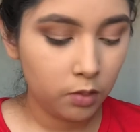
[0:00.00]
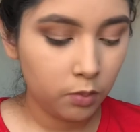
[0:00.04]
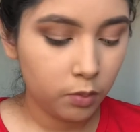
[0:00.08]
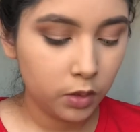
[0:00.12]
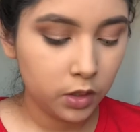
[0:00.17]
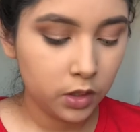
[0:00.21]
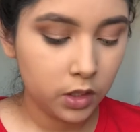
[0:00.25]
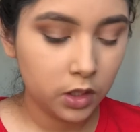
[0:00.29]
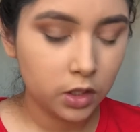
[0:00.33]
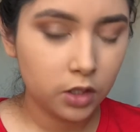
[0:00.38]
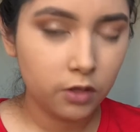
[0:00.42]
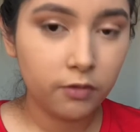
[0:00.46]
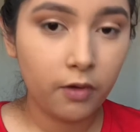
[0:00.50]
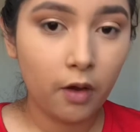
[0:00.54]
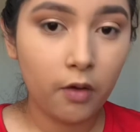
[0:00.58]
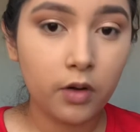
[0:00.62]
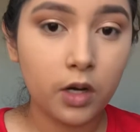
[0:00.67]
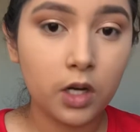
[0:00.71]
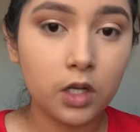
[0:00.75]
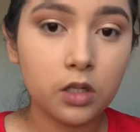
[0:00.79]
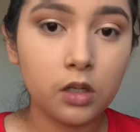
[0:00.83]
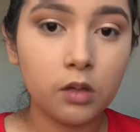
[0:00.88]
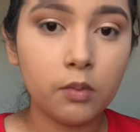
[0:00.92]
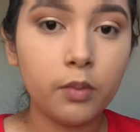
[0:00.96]
precision
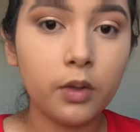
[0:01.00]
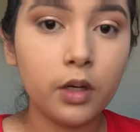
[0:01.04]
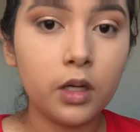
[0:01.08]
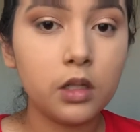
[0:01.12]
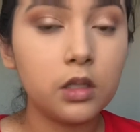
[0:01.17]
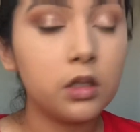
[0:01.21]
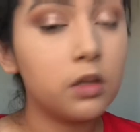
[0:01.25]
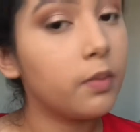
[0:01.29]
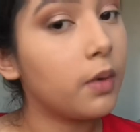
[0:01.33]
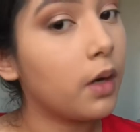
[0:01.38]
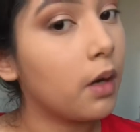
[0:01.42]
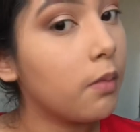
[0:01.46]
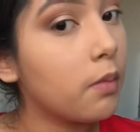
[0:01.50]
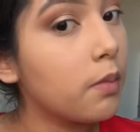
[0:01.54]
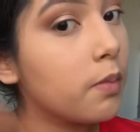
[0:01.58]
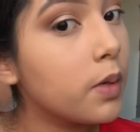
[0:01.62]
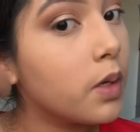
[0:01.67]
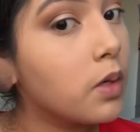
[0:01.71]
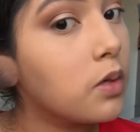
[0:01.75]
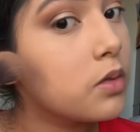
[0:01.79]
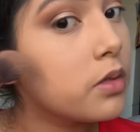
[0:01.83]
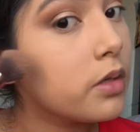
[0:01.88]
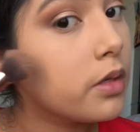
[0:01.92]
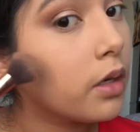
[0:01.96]
foundation brush, but I'm gonna be
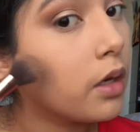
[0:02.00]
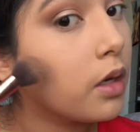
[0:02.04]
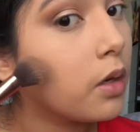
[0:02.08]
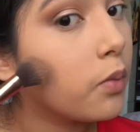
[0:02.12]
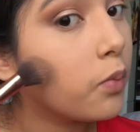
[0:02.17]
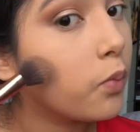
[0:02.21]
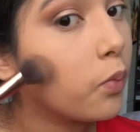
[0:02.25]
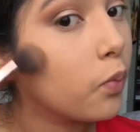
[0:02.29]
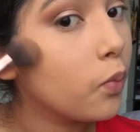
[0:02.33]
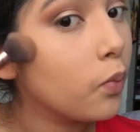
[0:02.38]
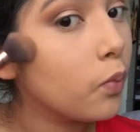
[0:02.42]
using it